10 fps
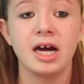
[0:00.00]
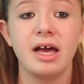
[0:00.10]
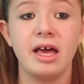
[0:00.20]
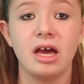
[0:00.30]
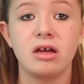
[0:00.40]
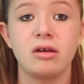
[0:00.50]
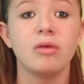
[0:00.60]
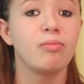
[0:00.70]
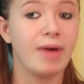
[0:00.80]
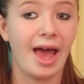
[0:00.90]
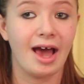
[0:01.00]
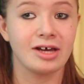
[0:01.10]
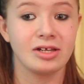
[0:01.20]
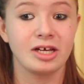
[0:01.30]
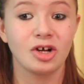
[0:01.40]
And
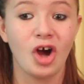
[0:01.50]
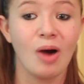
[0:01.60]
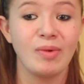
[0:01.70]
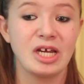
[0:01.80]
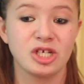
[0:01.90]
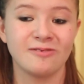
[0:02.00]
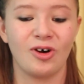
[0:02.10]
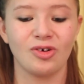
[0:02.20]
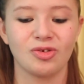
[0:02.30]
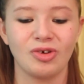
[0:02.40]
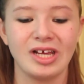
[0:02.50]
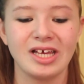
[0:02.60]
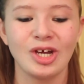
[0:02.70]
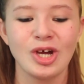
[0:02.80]
Bad. Like a combination of all three.